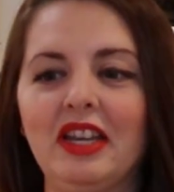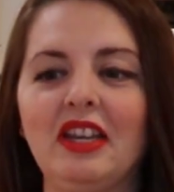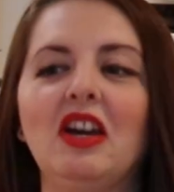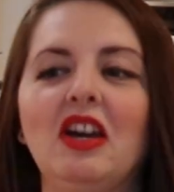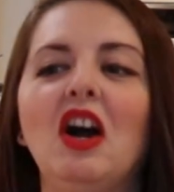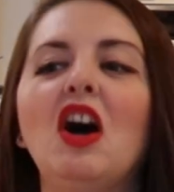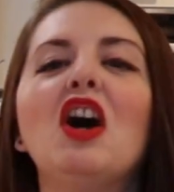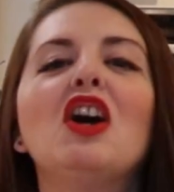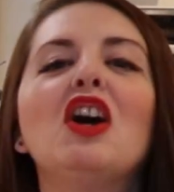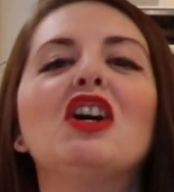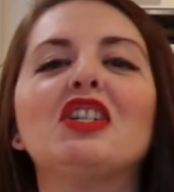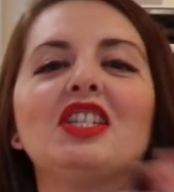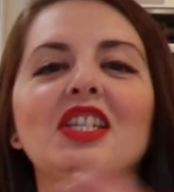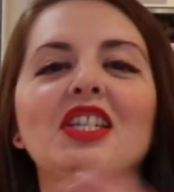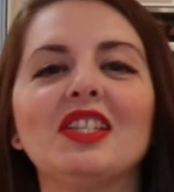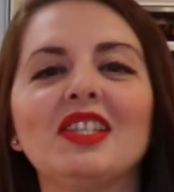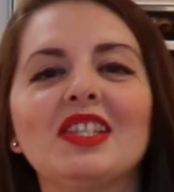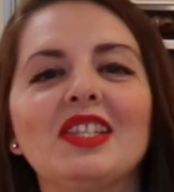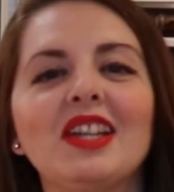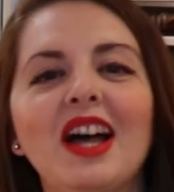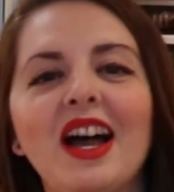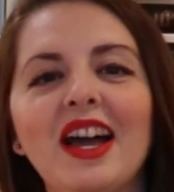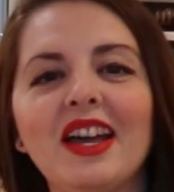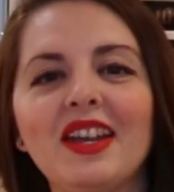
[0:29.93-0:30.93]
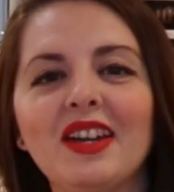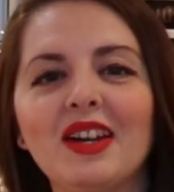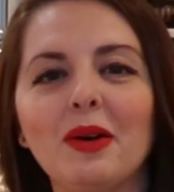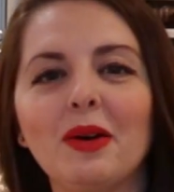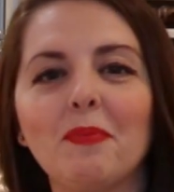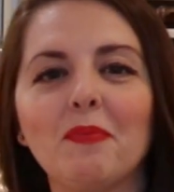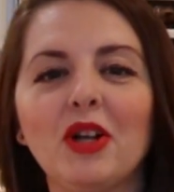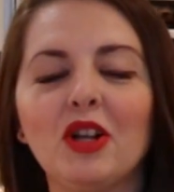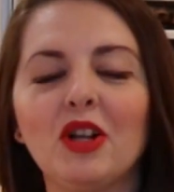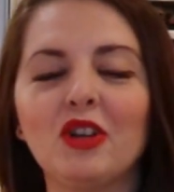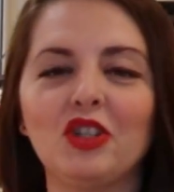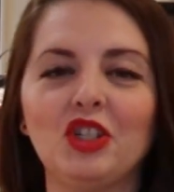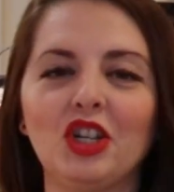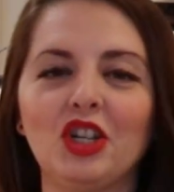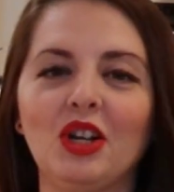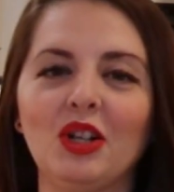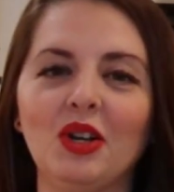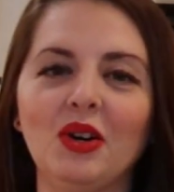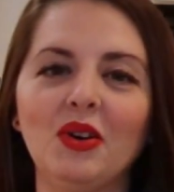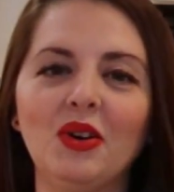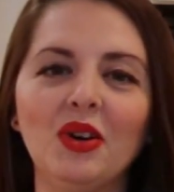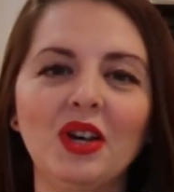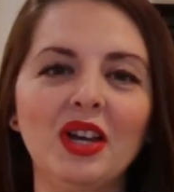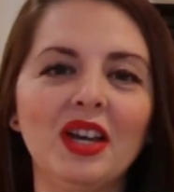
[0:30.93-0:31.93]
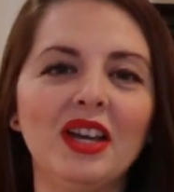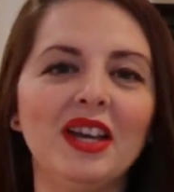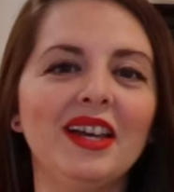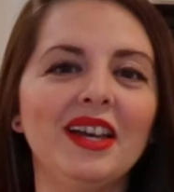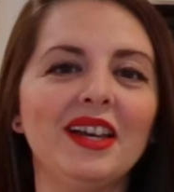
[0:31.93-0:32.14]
hugged inside milk jello.